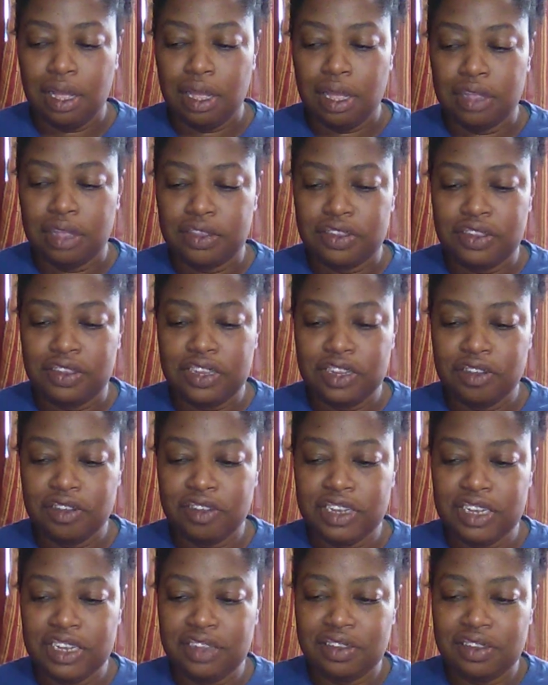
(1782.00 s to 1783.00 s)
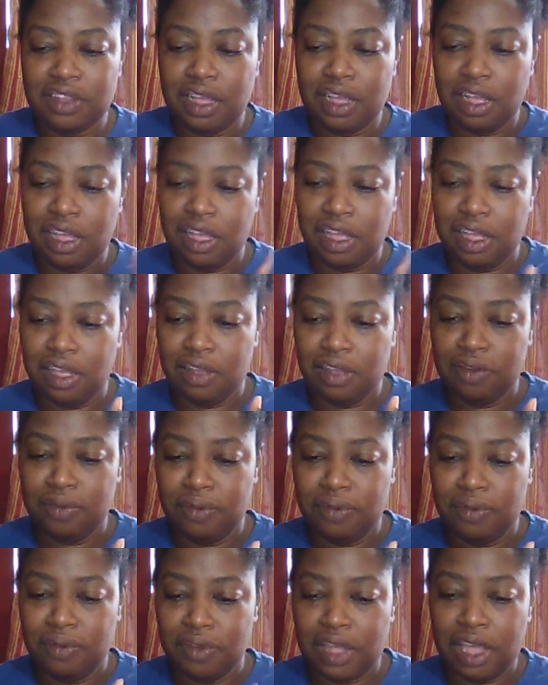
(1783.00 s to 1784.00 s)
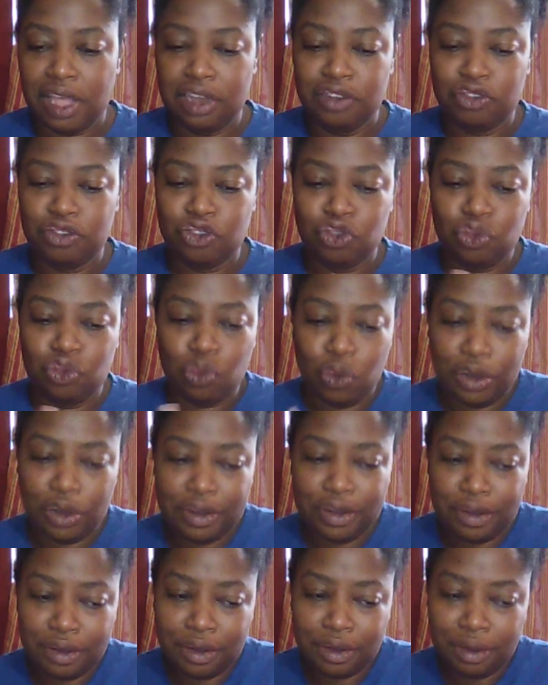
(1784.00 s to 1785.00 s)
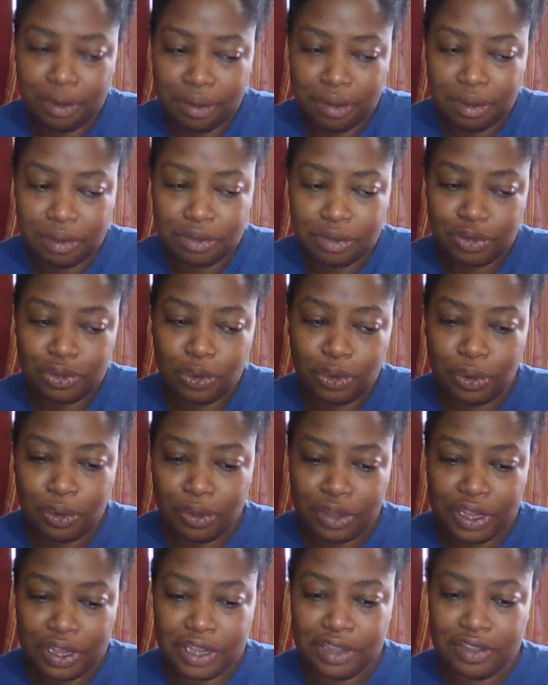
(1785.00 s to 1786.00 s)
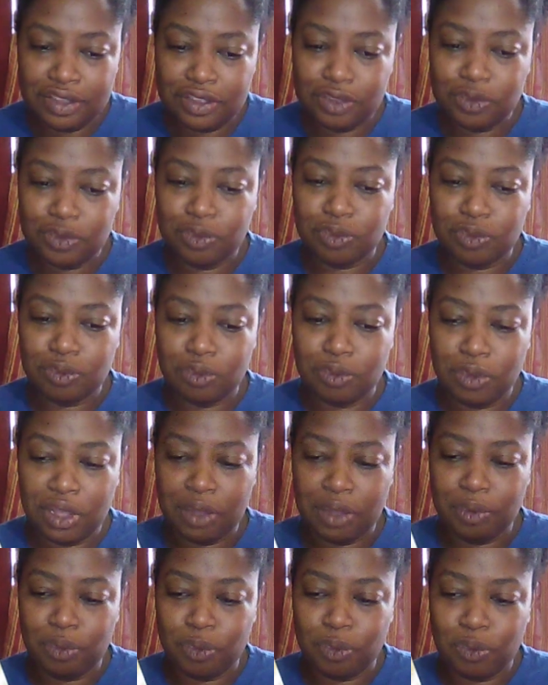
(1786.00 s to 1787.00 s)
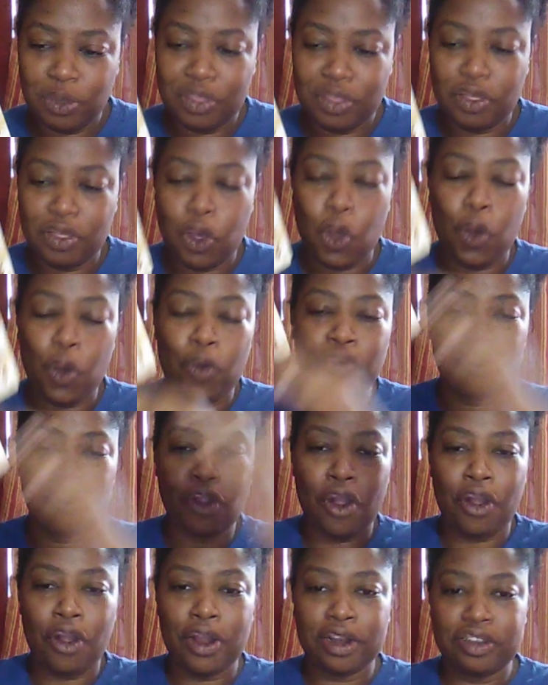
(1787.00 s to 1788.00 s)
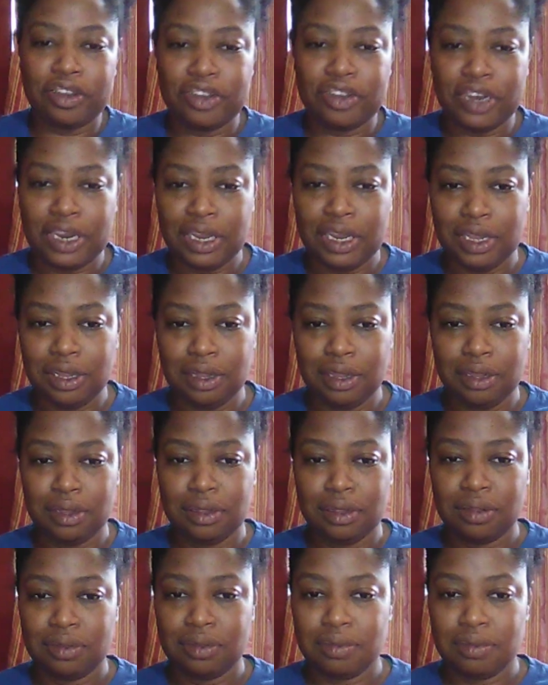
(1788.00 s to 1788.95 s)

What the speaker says: a series of kind of shorter stories with an overarching